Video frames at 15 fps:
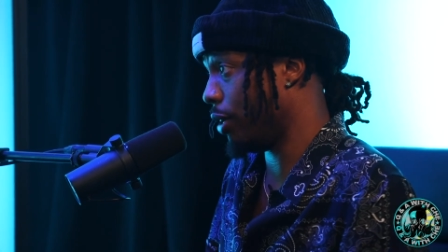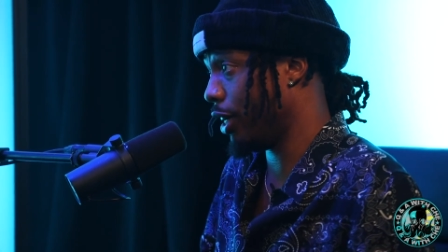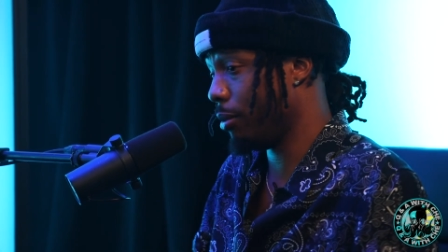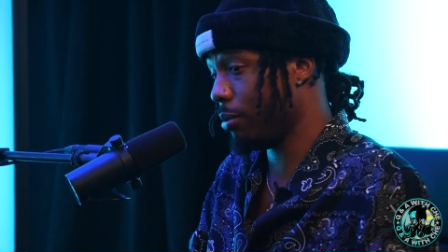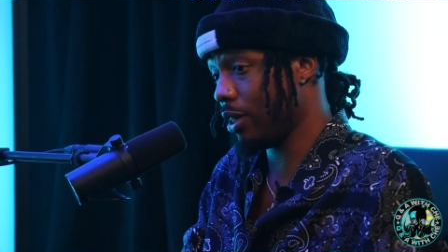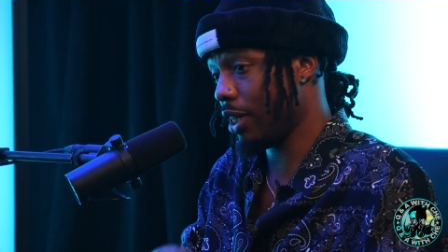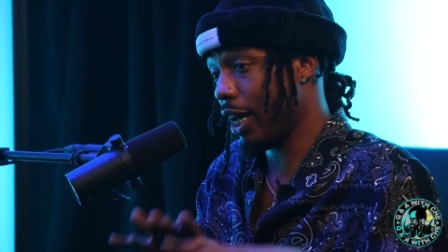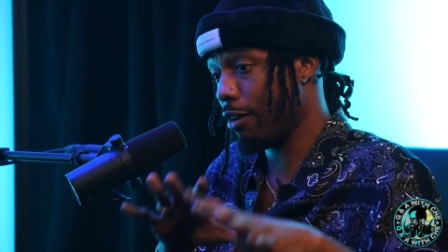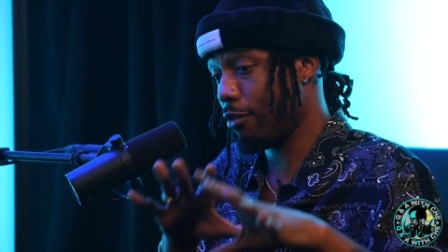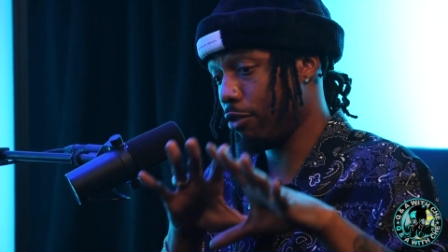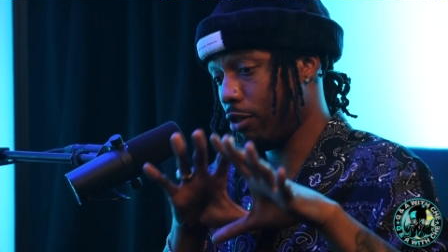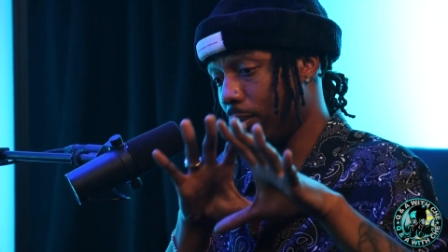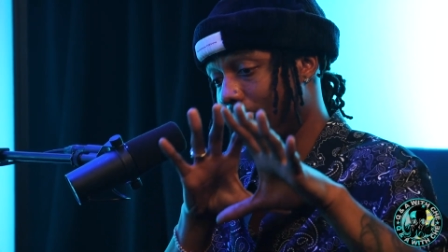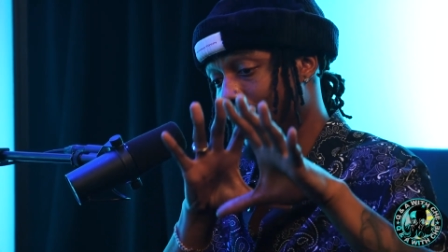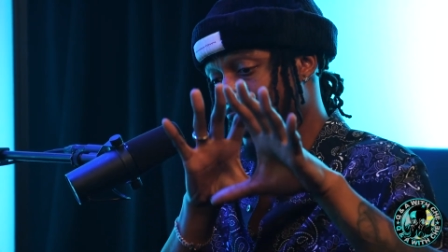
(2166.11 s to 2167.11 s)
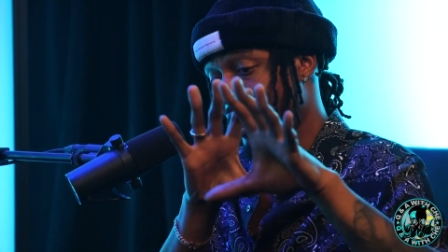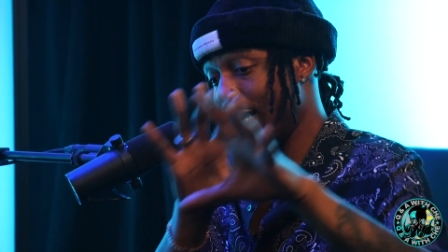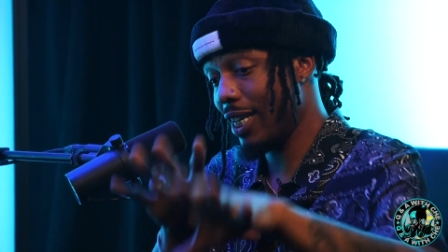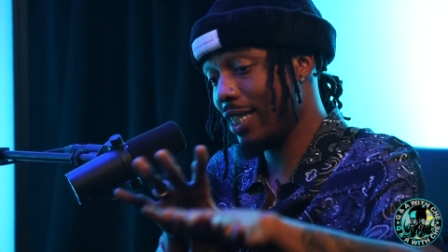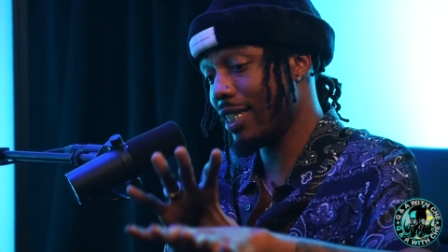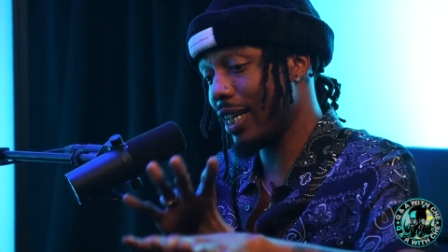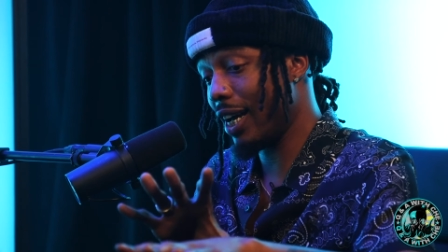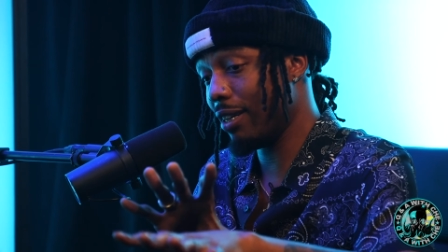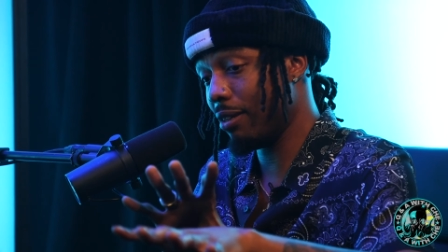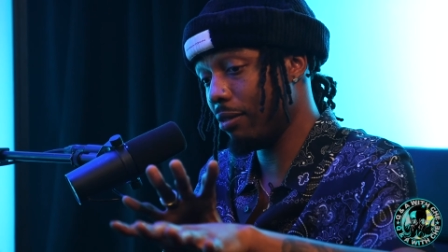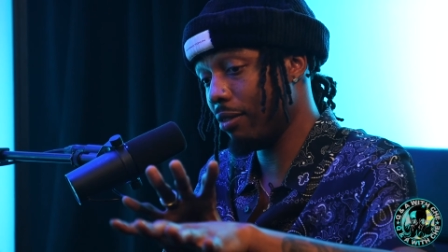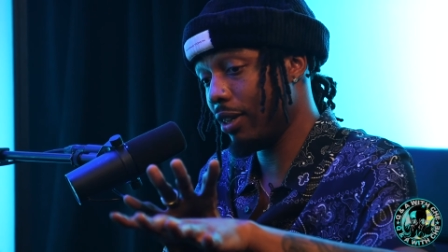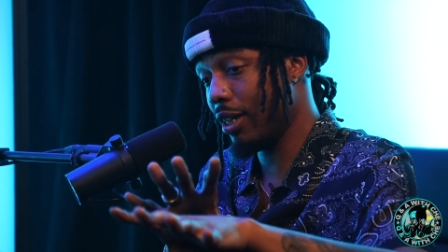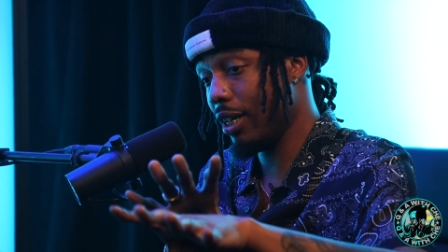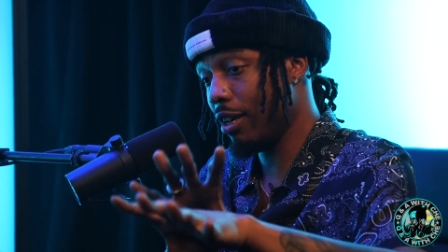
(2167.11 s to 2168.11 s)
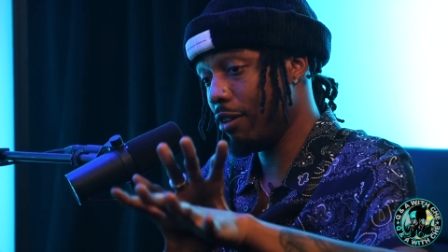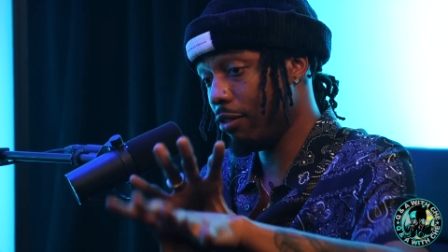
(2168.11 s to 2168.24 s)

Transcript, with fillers: And it was like from like the east side of it,